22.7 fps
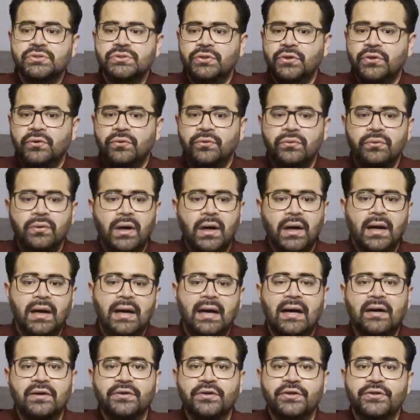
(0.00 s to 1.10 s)
no
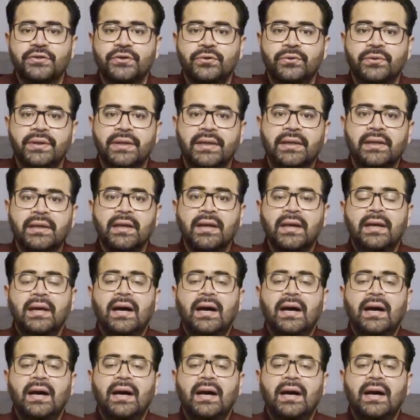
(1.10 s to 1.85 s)
how you're doing,